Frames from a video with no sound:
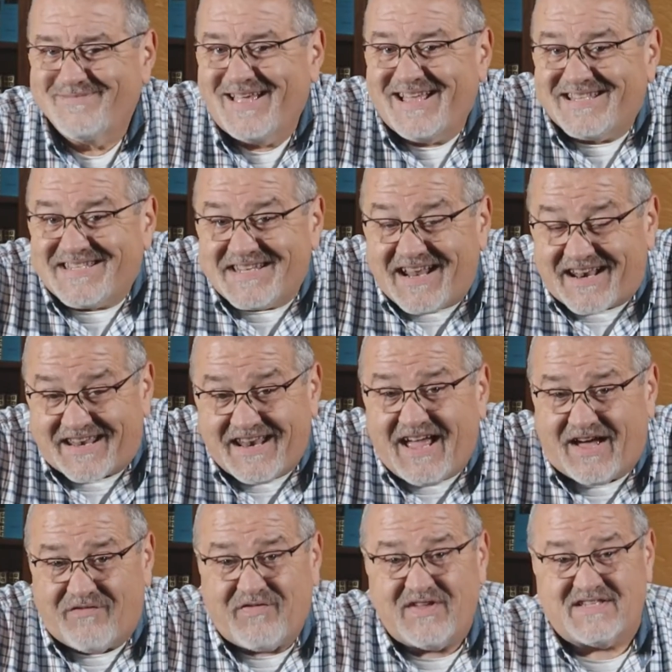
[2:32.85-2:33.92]
That's not
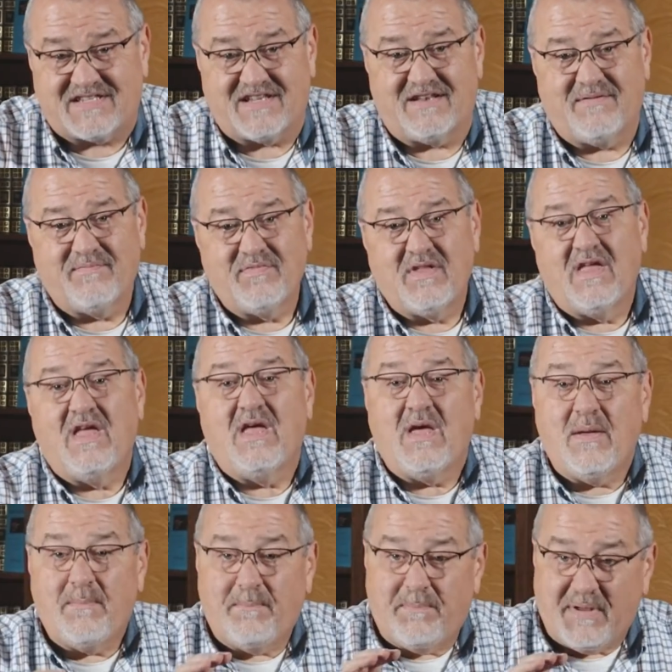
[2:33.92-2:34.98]
enough, is it?
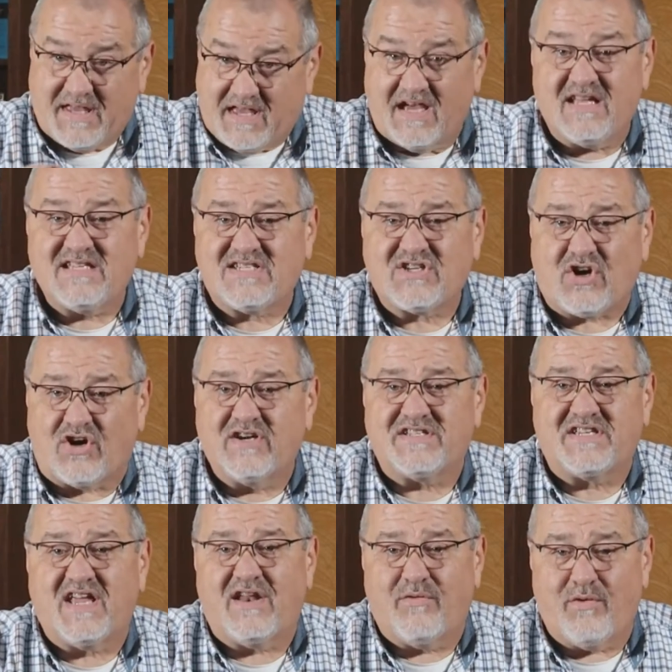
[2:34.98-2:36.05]
Because
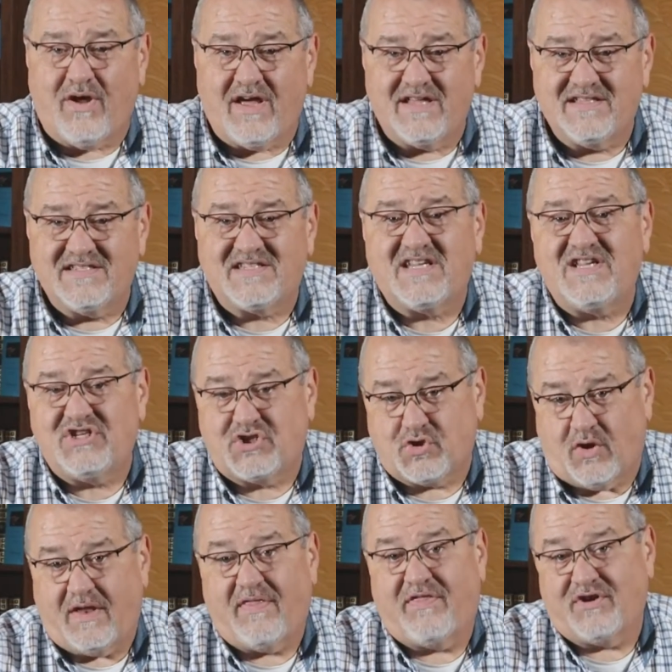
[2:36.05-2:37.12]
Tarzan runs, he
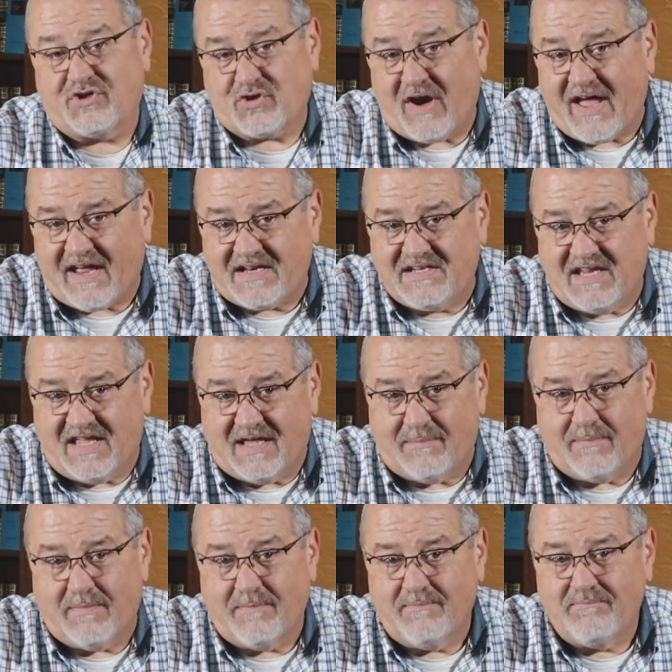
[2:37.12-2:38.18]
joined the track team.